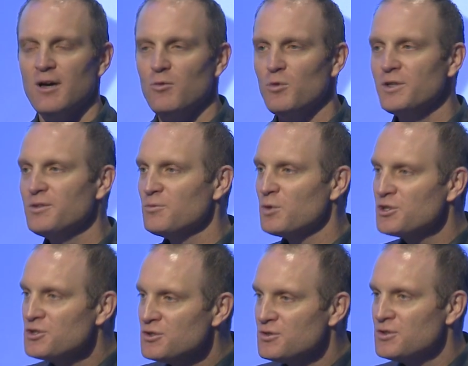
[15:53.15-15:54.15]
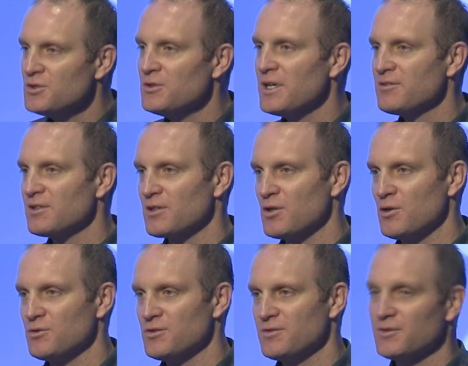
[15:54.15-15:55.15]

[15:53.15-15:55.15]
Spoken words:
What you do as a coach.